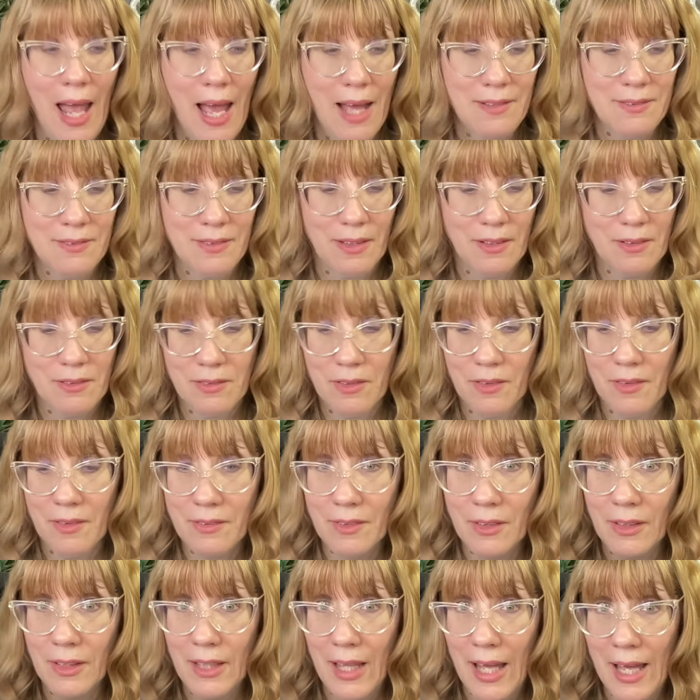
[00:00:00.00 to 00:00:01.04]
acid. So
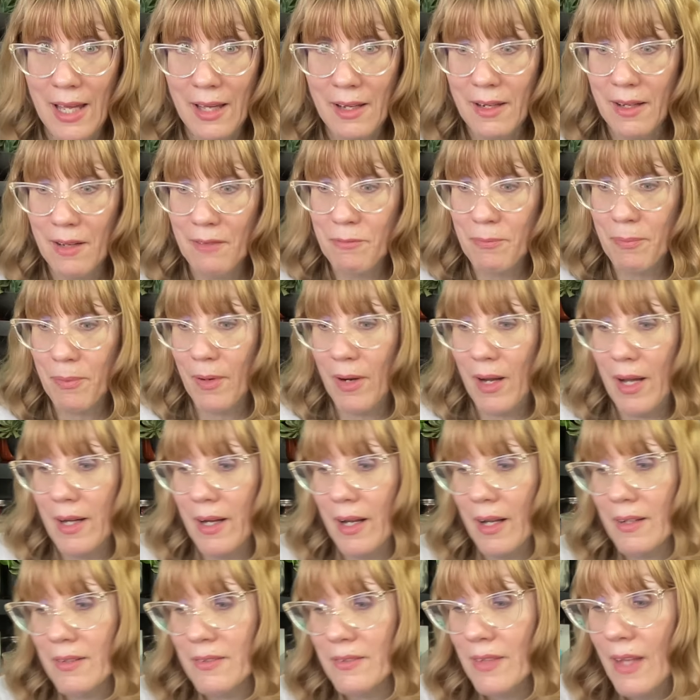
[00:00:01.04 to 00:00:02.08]
there's a lot of
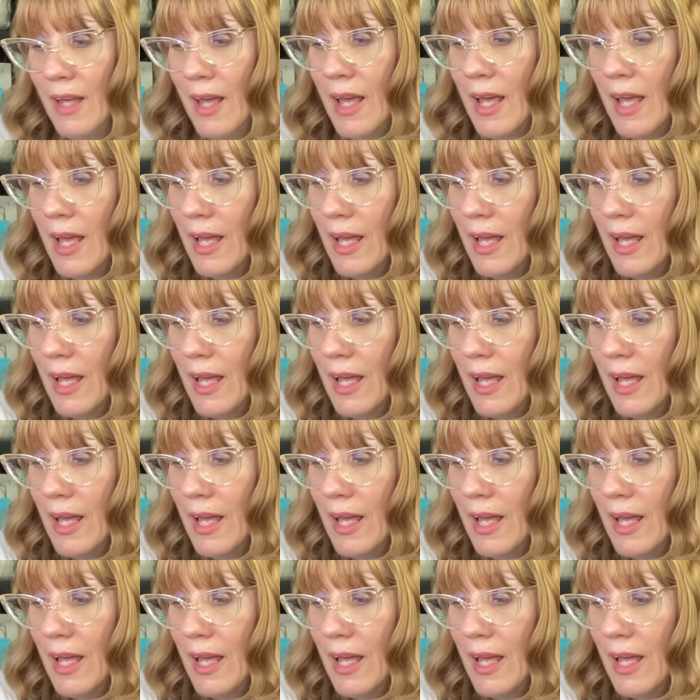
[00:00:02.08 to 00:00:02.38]
products